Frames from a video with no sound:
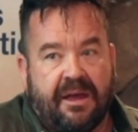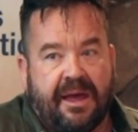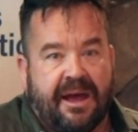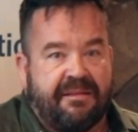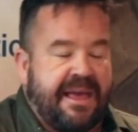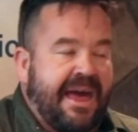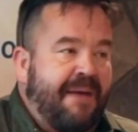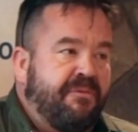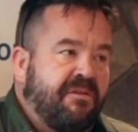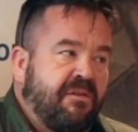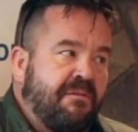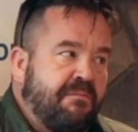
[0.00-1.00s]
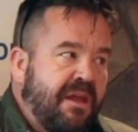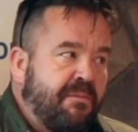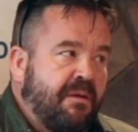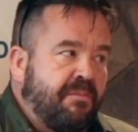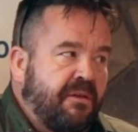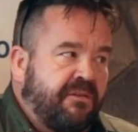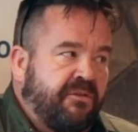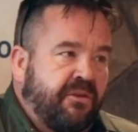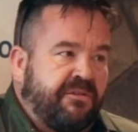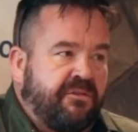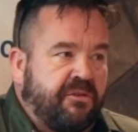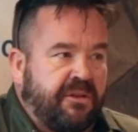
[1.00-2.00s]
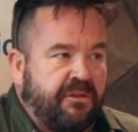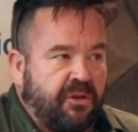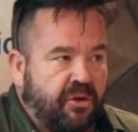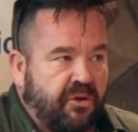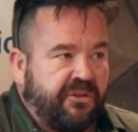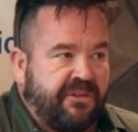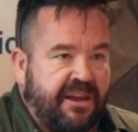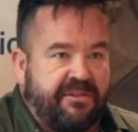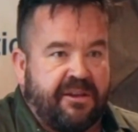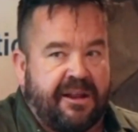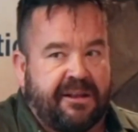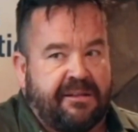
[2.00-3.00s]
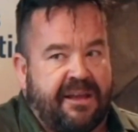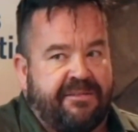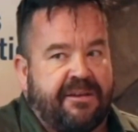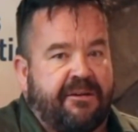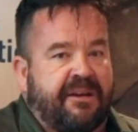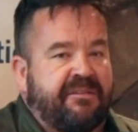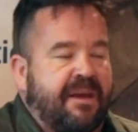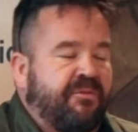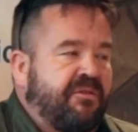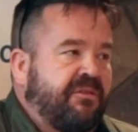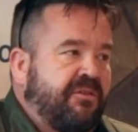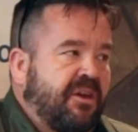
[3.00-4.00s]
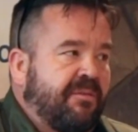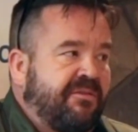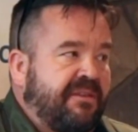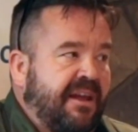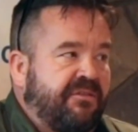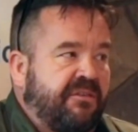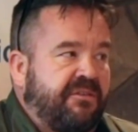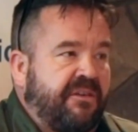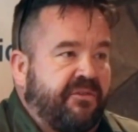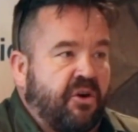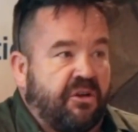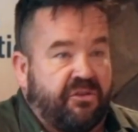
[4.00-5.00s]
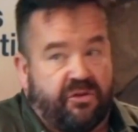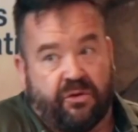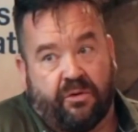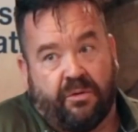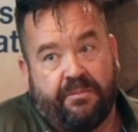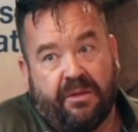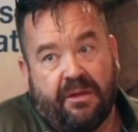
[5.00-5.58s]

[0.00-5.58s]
As the absolute minimum, the law says that unless there are exceptional circumstances, you've got 2.